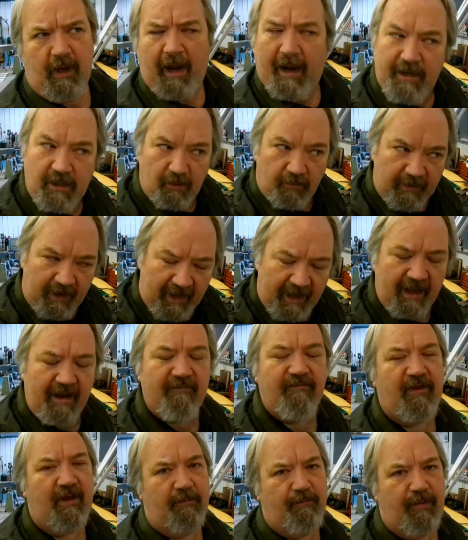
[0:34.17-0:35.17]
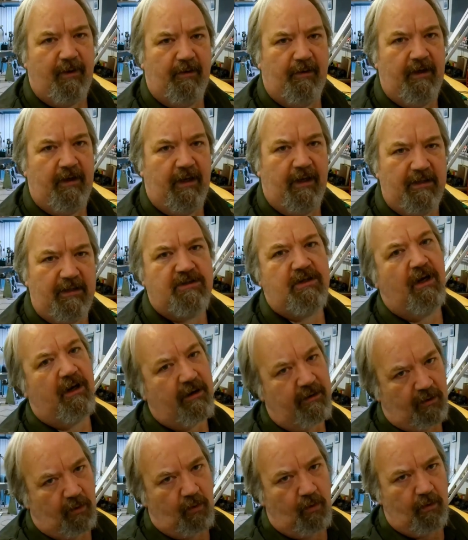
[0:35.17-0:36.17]
I don't have that bearing, it's
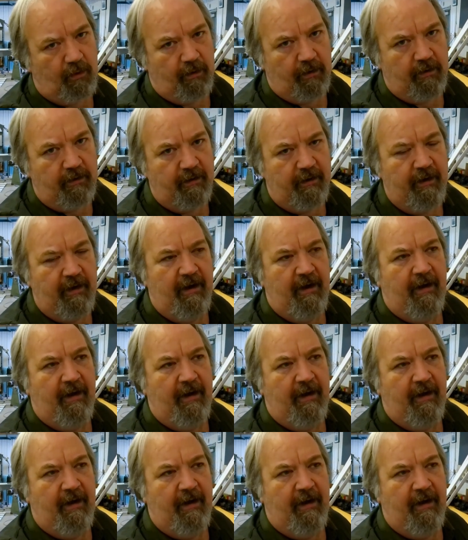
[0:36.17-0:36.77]
on order.